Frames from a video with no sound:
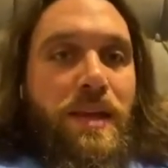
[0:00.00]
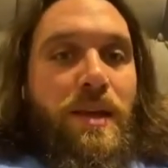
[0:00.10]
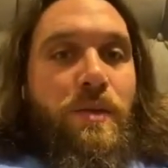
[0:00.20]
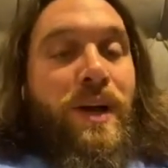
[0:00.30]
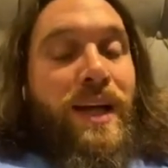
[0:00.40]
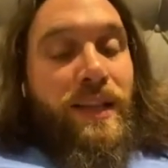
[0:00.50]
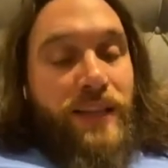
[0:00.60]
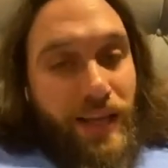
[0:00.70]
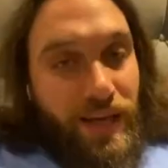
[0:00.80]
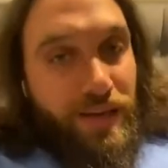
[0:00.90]
Well,
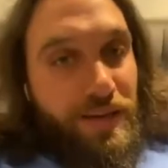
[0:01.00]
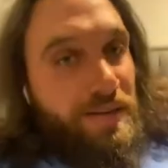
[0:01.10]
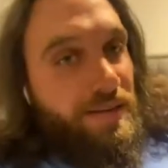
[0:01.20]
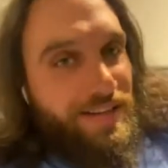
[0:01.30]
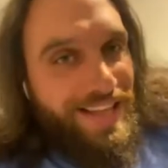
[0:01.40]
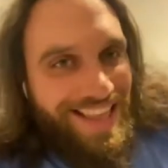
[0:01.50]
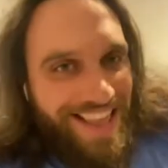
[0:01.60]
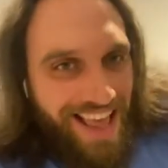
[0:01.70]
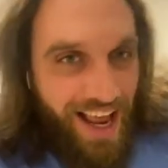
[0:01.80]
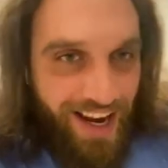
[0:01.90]
yeah.
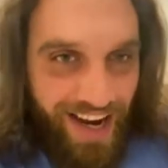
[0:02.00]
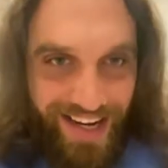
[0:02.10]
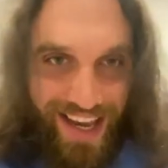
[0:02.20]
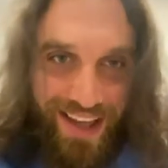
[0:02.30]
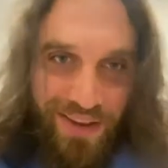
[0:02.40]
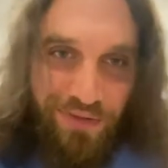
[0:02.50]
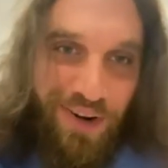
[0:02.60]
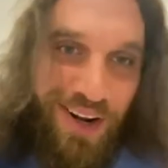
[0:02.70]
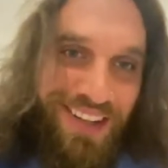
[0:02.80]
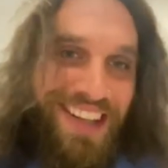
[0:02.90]
An idiot at the
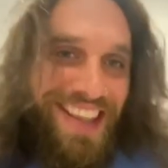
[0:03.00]
front.